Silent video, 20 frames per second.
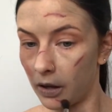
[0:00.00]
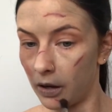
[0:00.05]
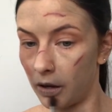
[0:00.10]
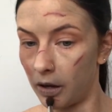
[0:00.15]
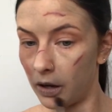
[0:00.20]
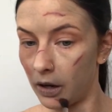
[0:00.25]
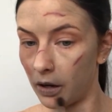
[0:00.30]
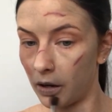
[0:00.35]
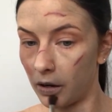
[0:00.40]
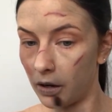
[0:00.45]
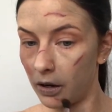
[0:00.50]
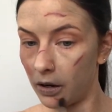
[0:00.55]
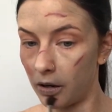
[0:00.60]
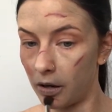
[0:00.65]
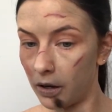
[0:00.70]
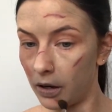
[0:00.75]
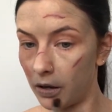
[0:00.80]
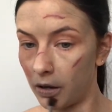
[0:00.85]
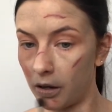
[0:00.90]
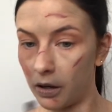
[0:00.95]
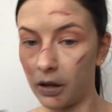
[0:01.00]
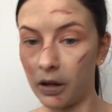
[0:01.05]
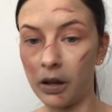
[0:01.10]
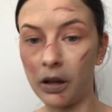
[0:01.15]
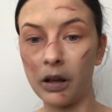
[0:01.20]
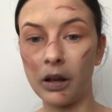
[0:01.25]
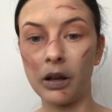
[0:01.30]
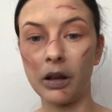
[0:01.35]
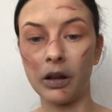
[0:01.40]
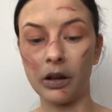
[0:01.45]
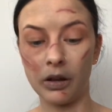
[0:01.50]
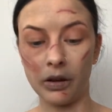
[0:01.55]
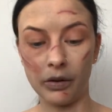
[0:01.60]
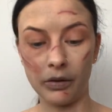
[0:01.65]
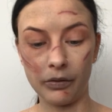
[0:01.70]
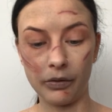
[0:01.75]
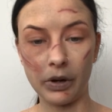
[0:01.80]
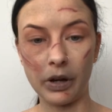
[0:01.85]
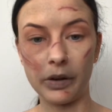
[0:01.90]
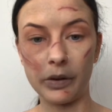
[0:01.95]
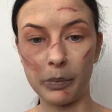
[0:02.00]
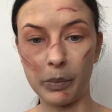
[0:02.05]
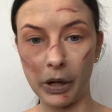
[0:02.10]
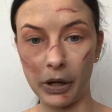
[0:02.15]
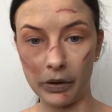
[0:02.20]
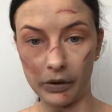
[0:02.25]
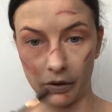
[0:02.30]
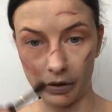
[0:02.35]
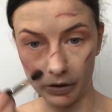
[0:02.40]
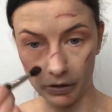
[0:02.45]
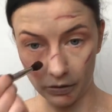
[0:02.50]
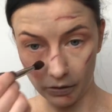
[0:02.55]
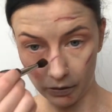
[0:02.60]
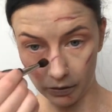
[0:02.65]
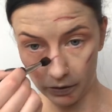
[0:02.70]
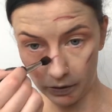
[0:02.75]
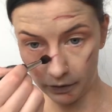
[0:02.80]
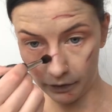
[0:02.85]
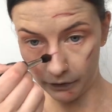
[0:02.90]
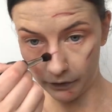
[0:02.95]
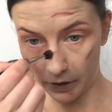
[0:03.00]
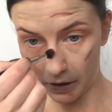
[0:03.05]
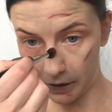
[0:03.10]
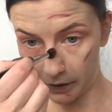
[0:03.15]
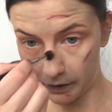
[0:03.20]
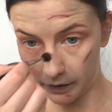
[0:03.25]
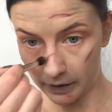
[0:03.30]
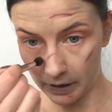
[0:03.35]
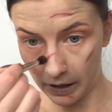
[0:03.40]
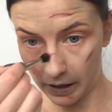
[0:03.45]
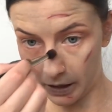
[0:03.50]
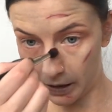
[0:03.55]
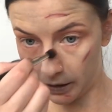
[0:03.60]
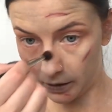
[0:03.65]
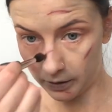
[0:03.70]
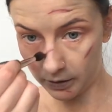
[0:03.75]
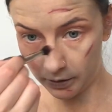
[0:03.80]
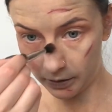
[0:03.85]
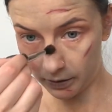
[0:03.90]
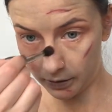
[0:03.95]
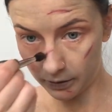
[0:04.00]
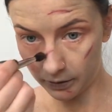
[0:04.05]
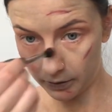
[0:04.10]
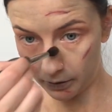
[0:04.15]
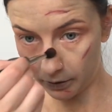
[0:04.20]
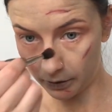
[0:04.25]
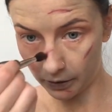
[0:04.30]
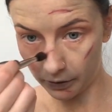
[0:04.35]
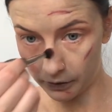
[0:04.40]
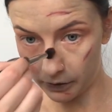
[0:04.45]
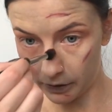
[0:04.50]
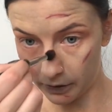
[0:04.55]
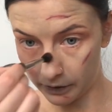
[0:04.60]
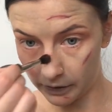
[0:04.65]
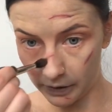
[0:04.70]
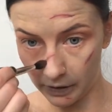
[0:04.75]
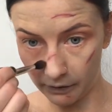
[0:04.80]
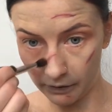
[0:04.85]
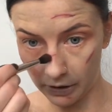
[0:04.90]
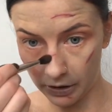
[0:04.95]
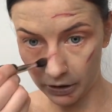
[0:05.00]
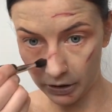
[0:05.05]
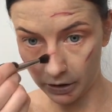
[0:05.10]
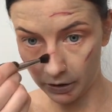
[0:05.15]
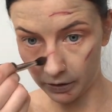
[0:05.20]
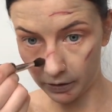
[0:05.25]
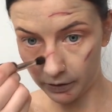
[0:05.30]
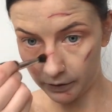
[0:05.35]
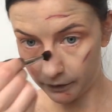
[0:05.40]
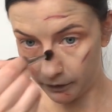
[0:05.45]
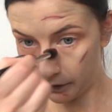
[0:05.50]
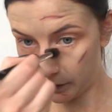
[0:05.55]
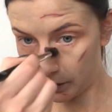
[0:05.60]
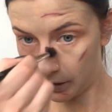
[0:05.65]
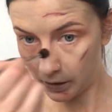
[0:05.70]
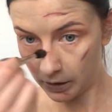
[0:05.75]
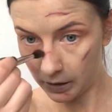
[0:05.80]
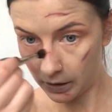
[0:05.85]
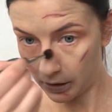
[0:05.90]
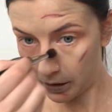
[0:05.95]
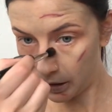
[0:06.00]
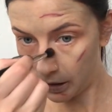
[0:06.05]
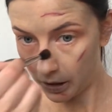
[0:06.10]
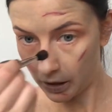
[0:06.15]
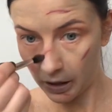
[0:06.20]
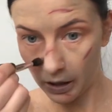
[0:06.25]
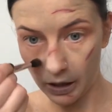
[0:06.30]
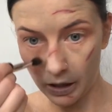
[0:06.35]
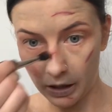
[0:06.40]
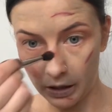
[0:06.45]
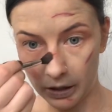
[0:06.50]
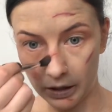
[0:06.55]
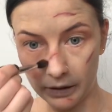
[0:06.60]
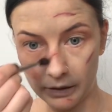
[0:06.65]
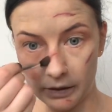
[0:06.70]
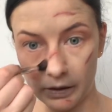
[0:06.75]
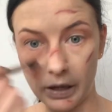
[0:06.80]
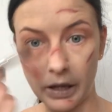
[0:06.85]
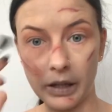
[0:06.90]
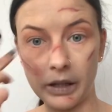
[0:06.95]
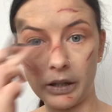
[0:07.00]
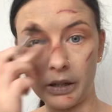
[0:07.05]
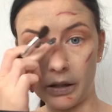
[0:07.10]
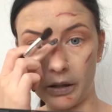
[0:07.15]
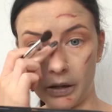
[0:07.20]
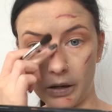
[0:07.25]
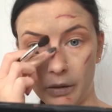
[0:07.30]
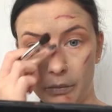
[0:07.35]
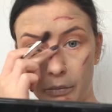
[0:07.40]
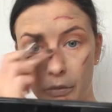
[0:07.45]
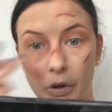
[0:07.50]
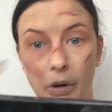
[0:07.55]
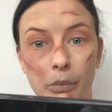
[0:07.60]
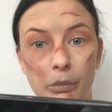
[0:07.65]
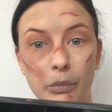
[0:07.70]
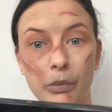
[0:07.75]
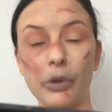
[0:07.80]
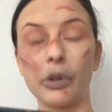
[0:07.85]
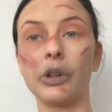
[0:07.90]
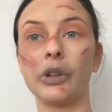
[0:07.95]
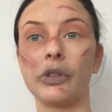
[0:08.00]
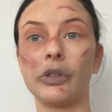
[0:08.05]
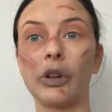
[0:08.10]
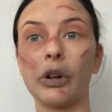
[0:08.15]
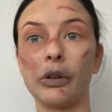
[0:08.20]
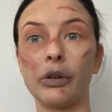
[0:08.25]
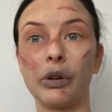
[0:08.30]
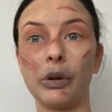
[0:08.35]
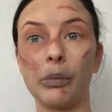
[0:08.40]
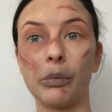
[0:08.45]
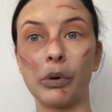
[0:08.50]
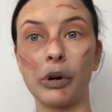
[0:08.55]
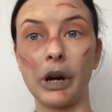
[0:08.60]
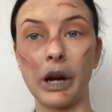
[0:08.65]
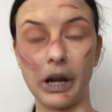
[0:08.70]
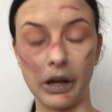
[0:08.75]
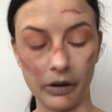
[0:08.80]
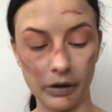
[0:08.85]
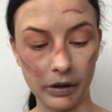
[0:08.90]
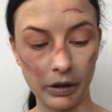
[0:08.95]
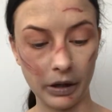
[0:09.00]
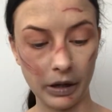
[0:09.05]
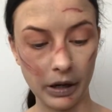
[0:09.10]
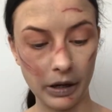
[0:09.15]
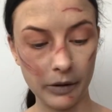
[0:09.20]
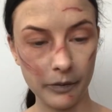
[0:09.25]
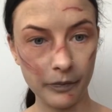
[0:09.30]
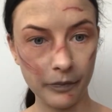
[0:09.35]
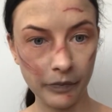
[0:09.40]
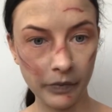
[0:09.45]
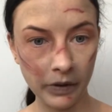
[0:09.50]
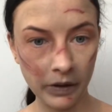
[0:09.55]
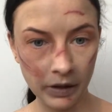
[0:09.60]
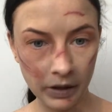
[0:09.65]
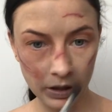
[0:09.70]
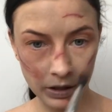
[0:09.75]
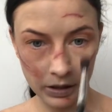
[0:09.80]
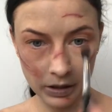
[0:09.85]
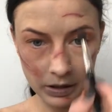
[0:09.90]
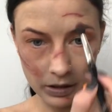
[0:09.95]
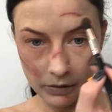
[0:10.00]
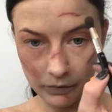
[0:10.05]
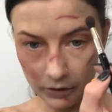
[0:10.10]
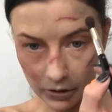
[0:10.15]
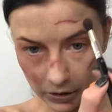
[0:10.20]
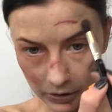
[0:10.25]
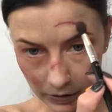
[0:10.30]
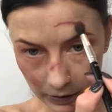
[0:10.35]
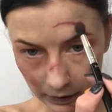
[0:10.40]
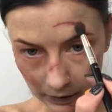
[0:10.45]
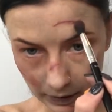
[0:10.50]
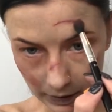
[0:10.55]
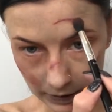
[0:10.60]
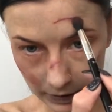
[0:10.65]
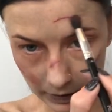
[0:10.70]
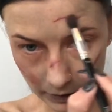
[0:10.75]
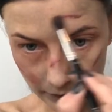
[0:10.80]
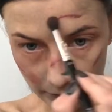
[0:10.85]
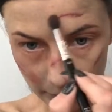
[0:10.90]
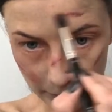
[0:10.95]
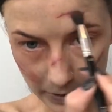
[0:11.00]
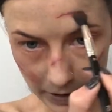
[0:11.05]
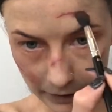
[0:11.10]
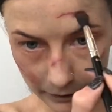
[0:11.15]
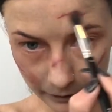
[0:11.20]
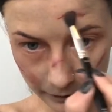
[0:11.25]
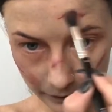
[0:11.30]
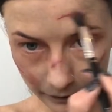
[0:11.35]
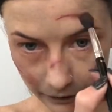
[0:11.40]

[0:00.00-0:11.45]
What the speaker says: Now, Father Bowden on the first day goes to see Richard and he's like, I'm going to start doing prayer, okay? And Richard's like, yeah, right, mate.